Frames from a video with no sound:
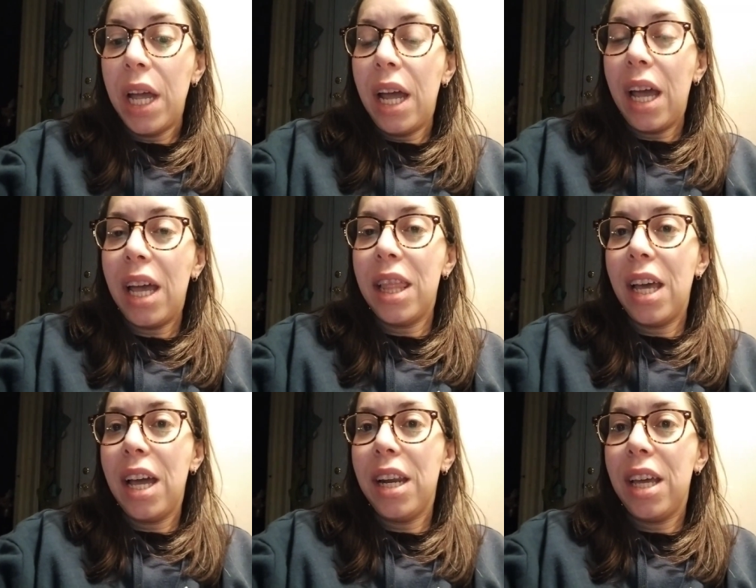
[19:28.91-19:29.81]
and
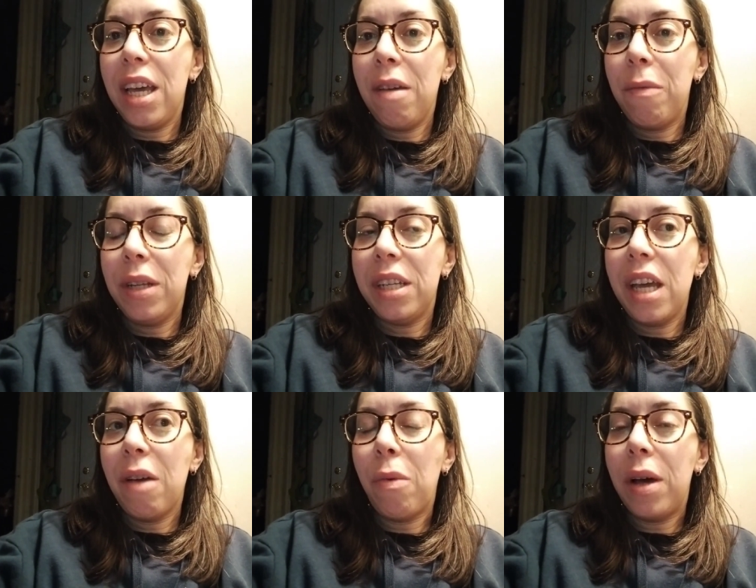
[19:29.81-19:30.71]
then it would
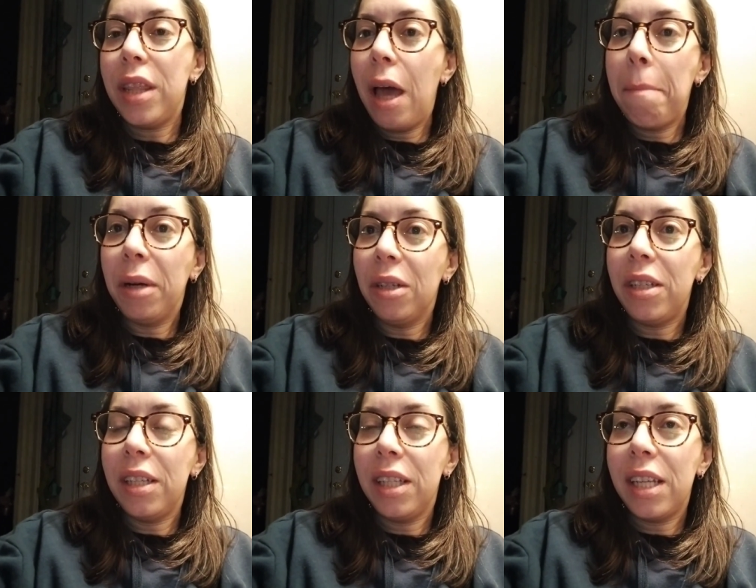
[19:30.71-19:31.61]
take what that person
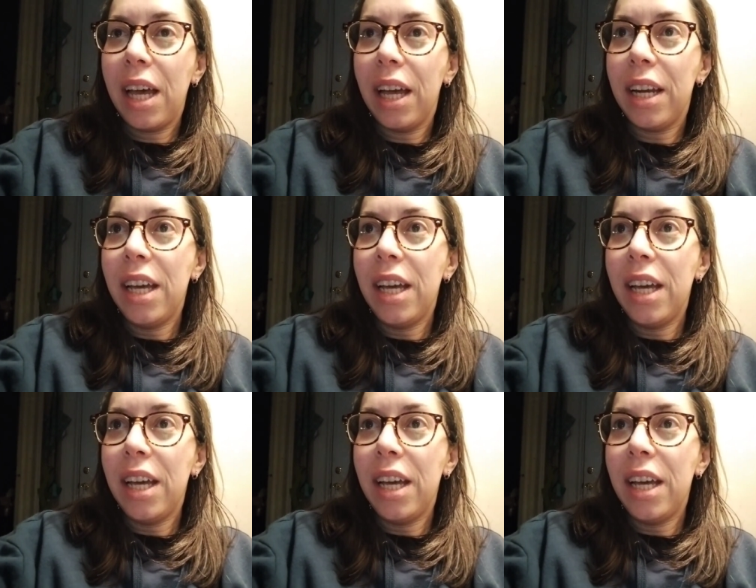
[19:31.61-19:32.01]
said,